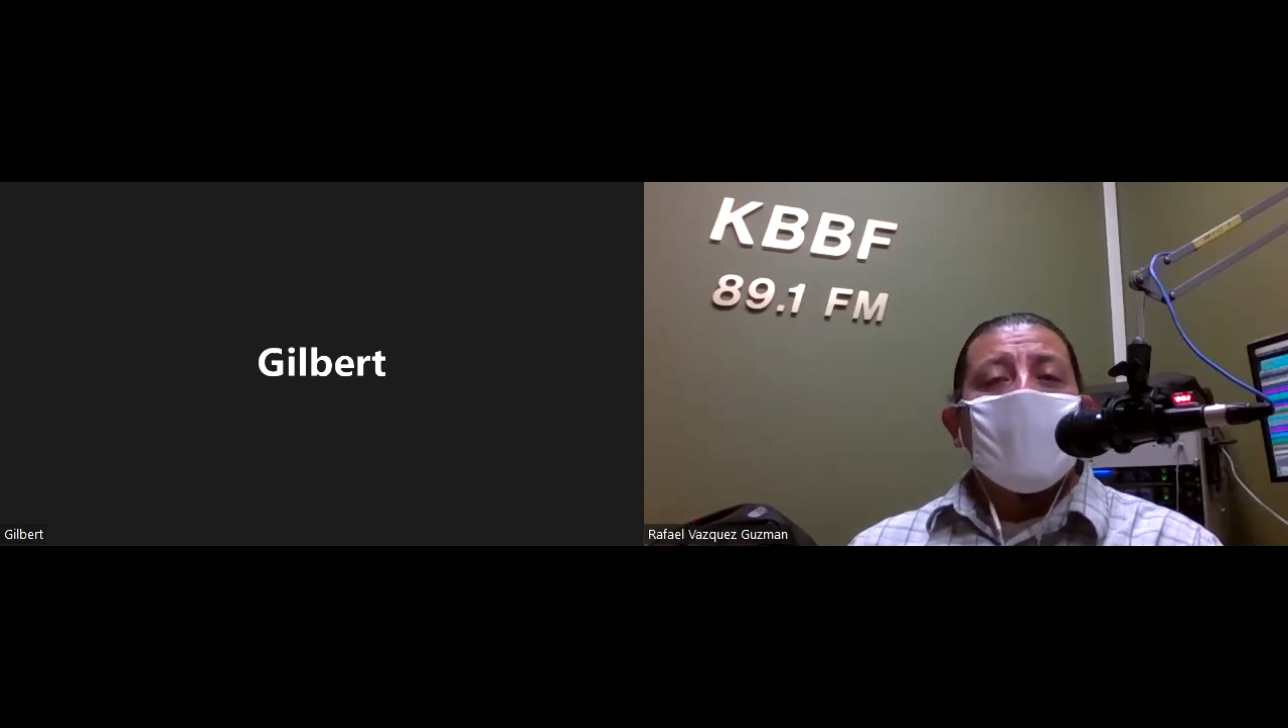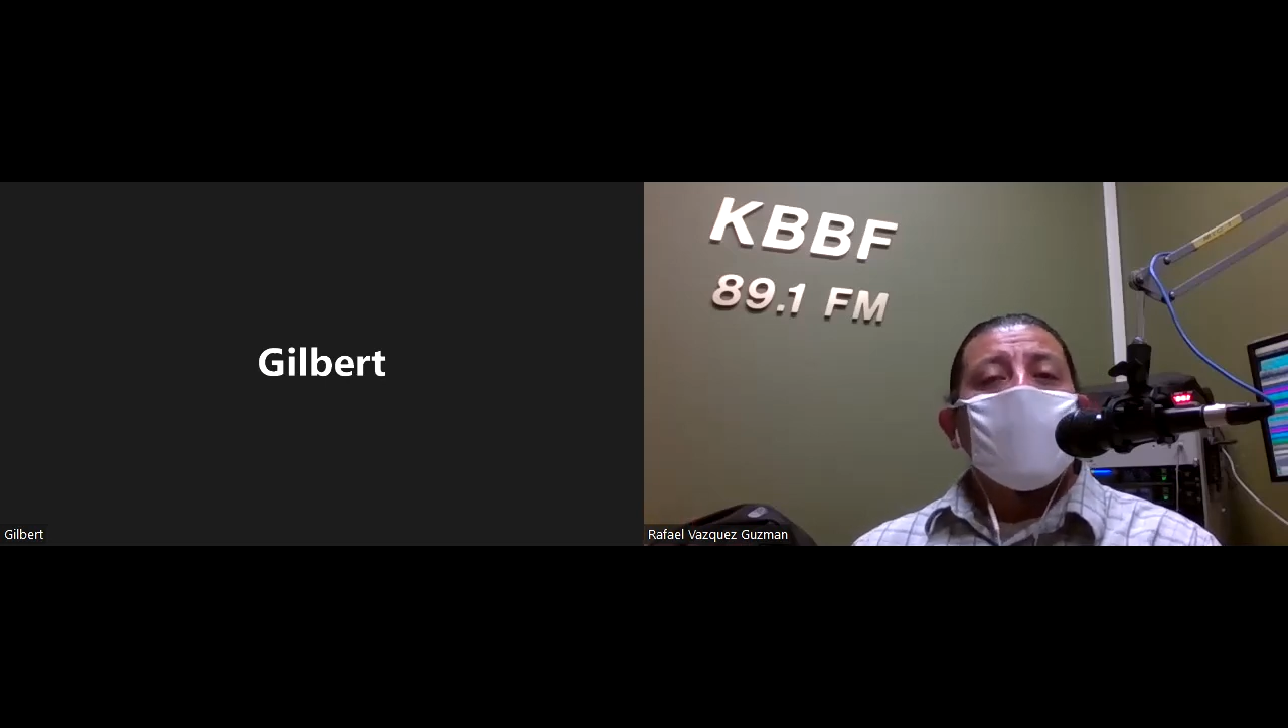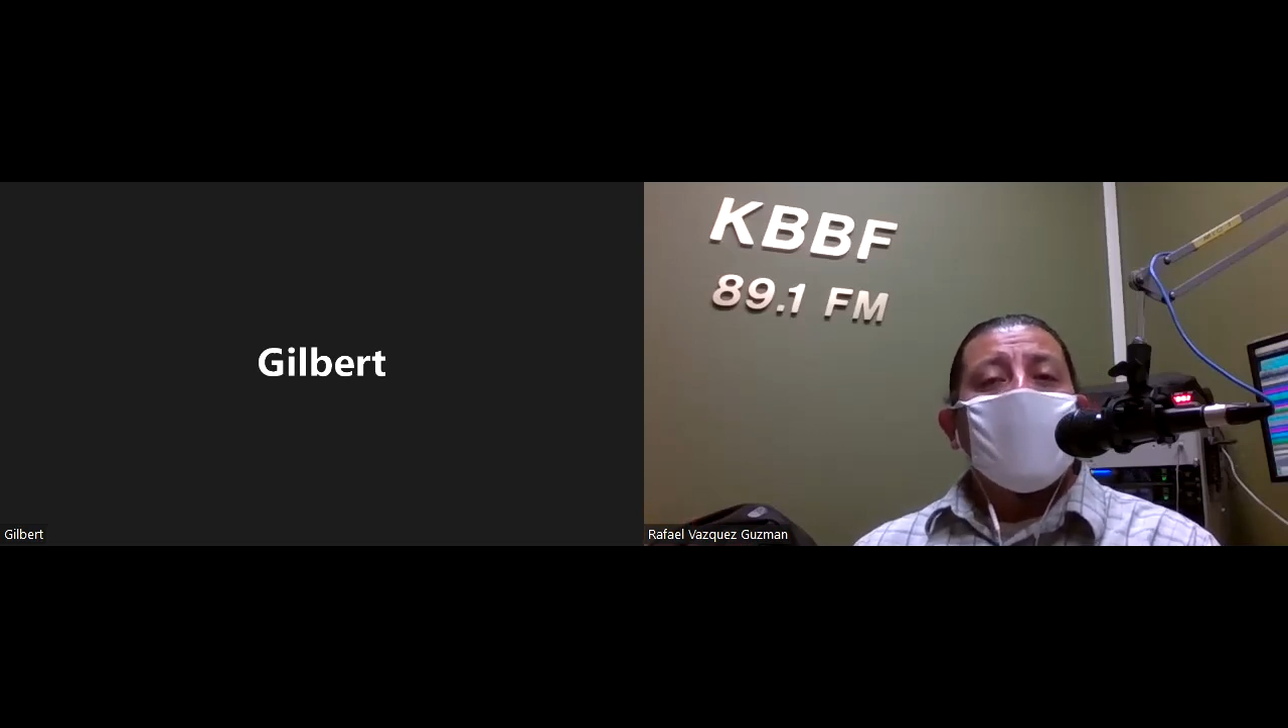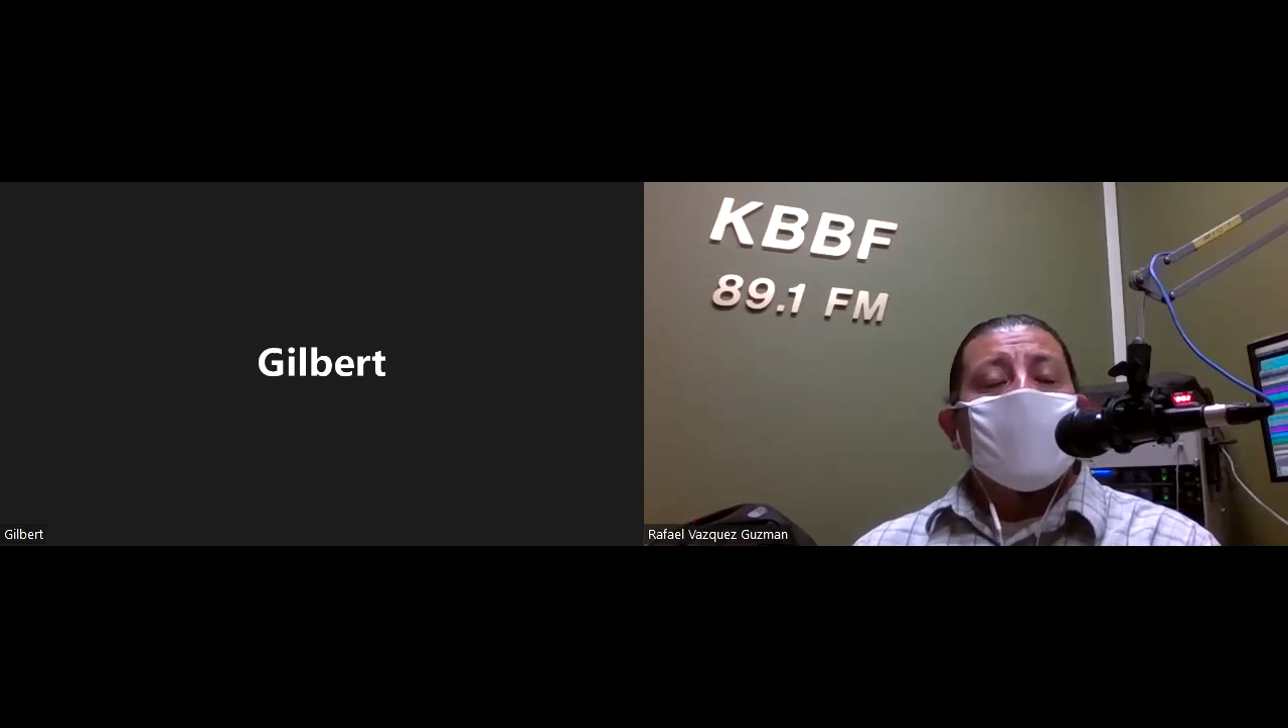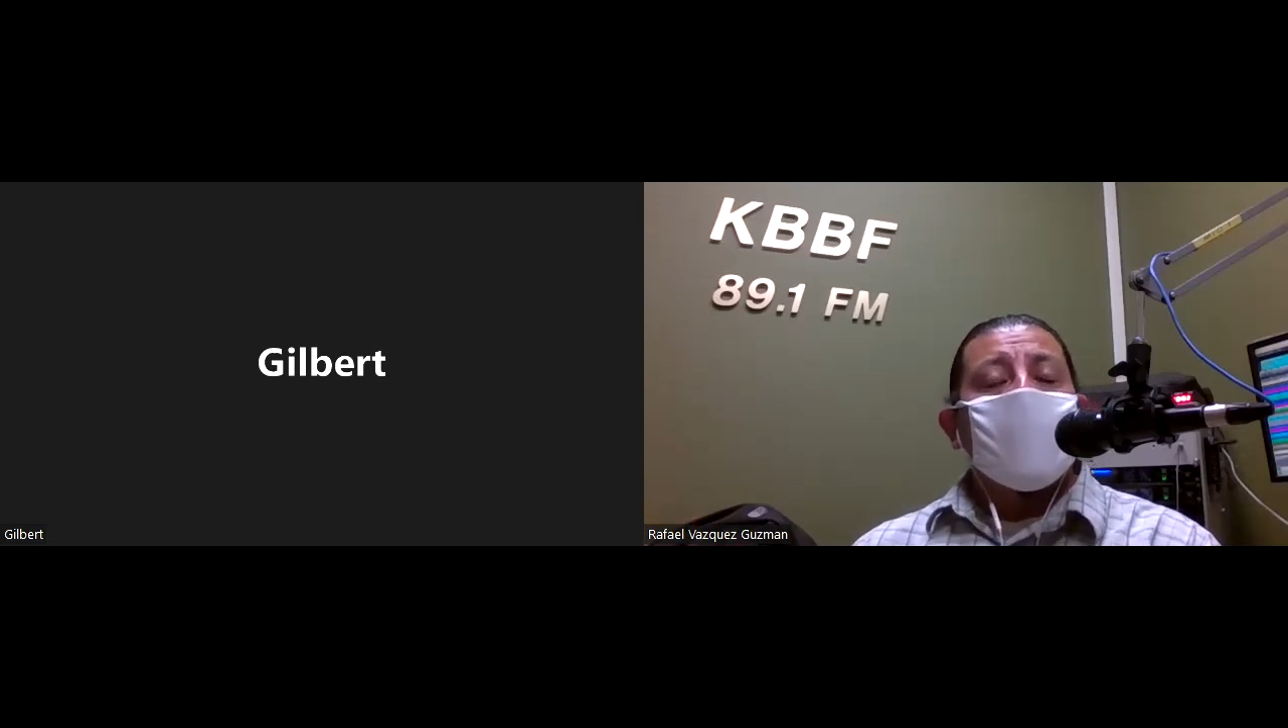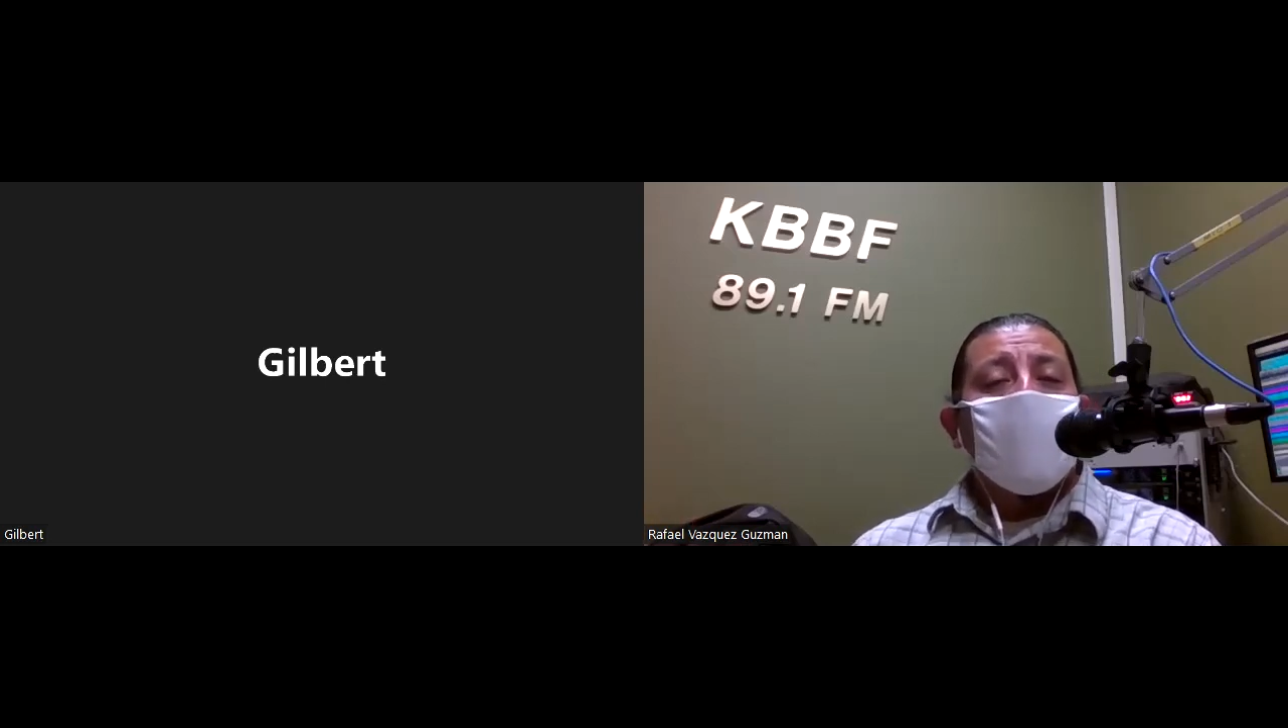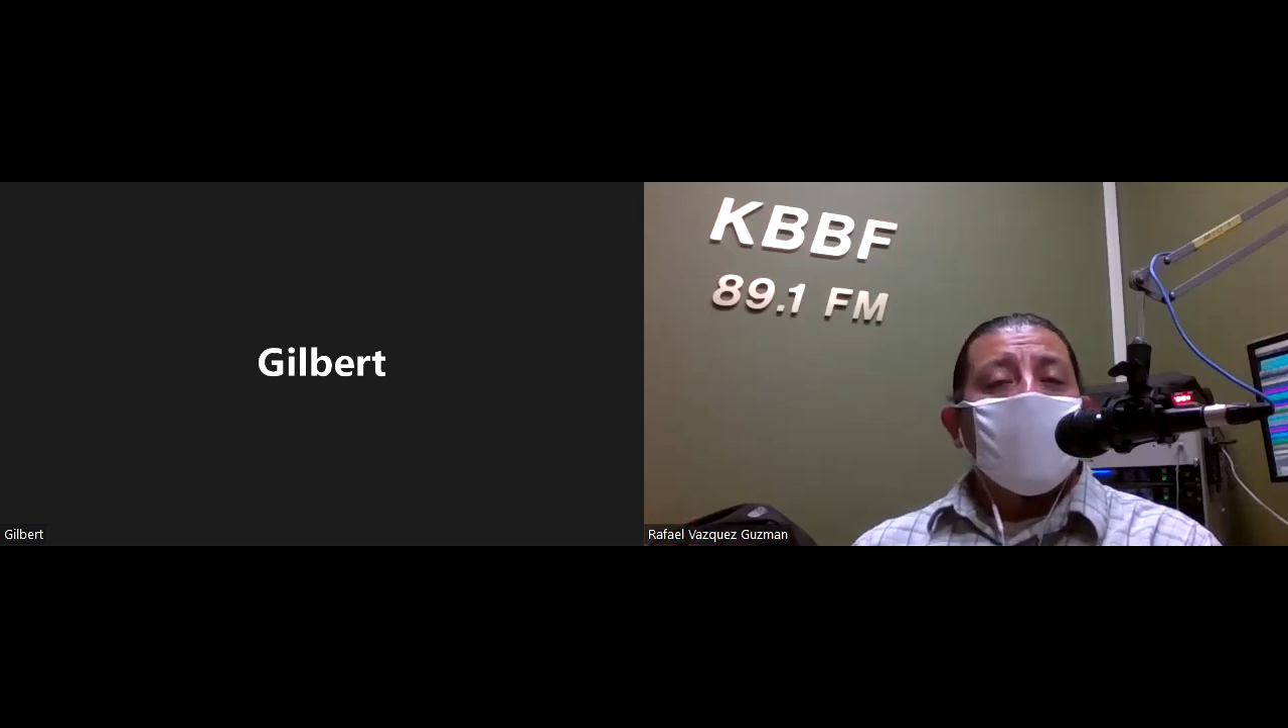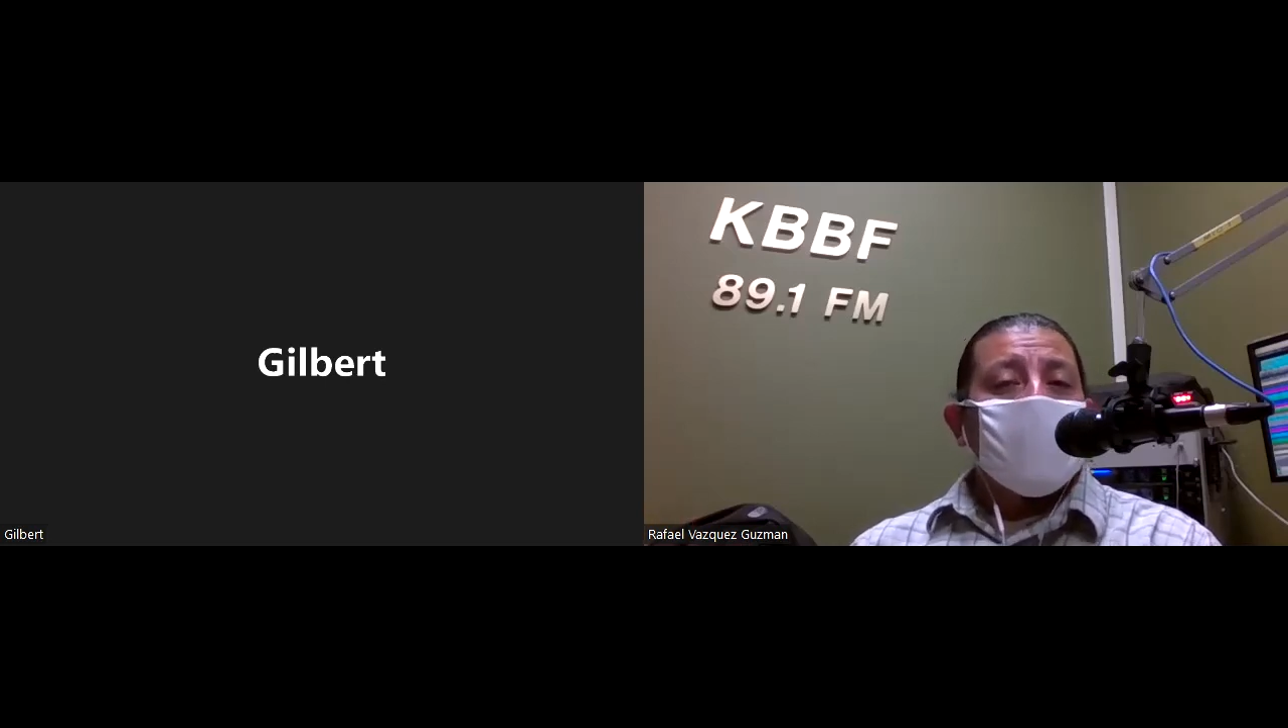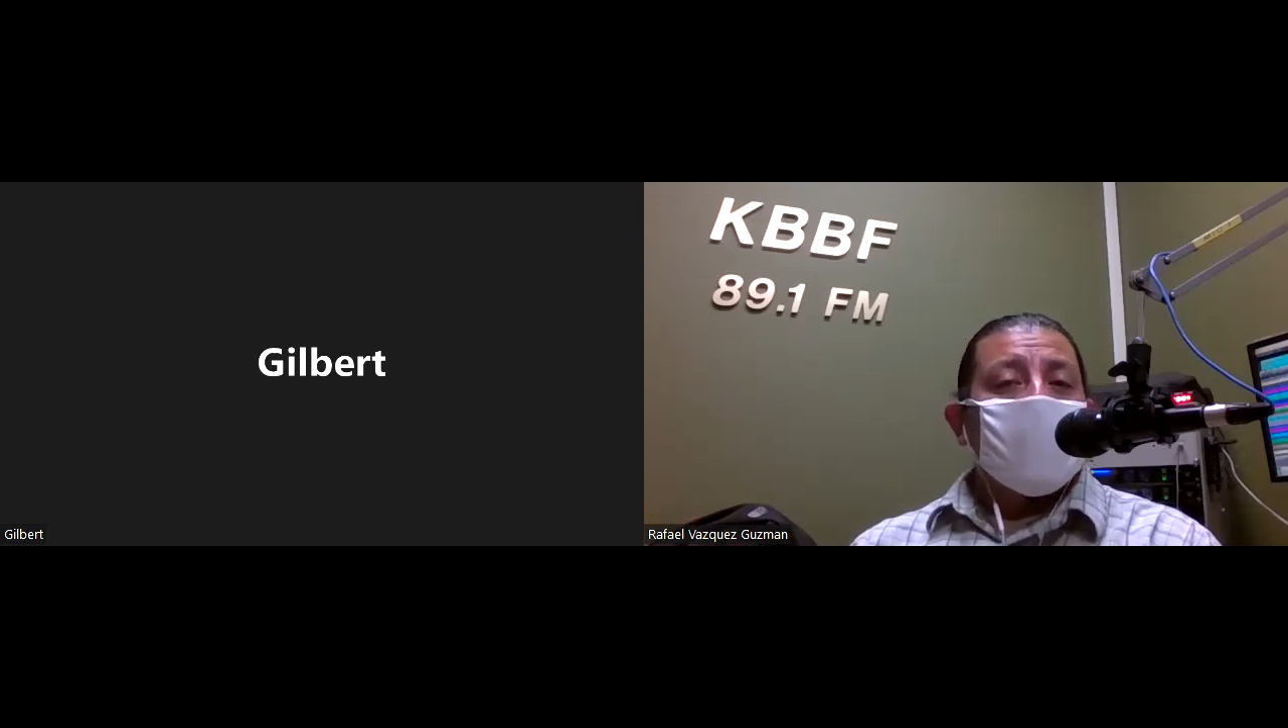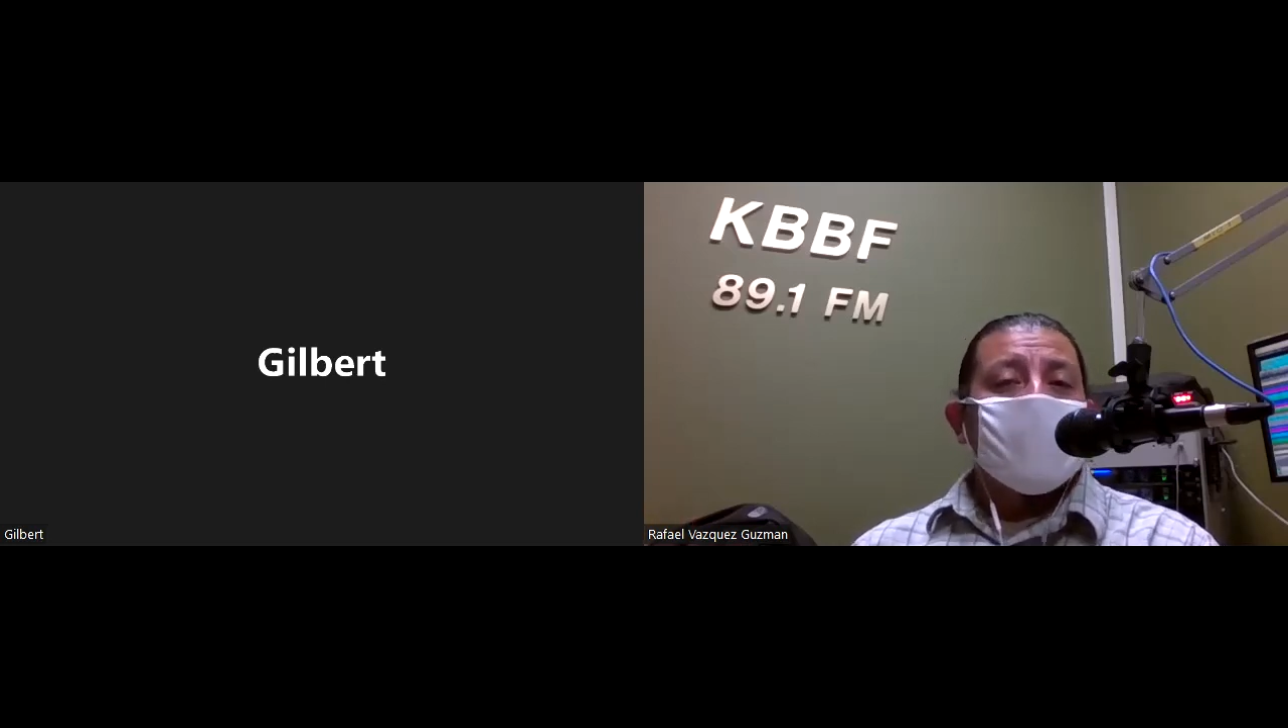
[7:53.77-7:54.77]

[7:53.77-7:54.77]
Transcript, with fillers: with other